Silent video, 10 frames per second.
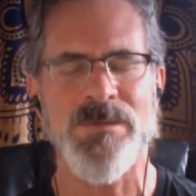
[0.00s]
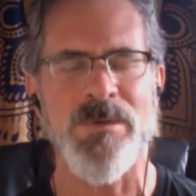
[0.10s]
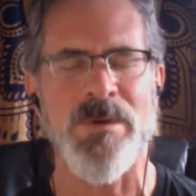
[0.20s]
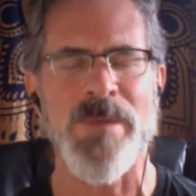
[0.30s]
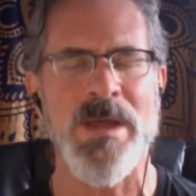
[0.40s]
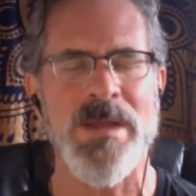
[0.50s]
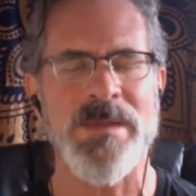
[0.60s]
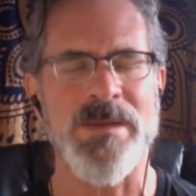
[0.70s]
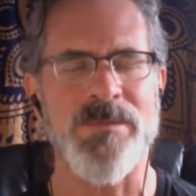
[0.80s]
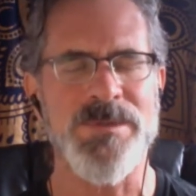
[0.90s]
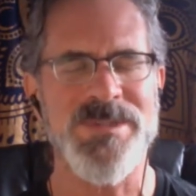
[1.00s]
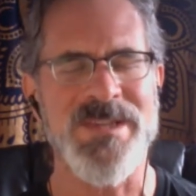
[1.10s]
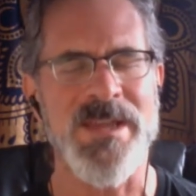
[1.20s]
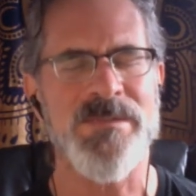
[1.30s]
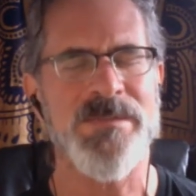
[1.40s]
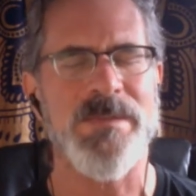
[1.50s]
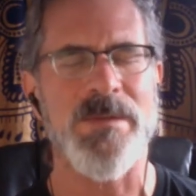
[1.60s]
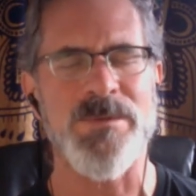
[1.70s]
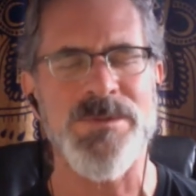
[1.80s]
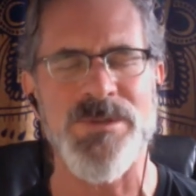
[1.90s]
to our mind that we're safe, that
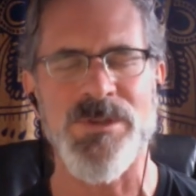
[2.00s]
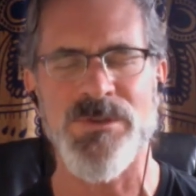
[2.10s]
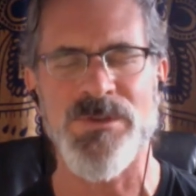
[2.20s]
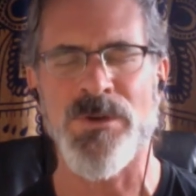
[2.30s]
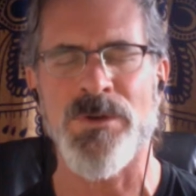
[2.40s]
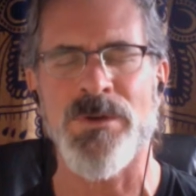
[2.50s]
we're secure.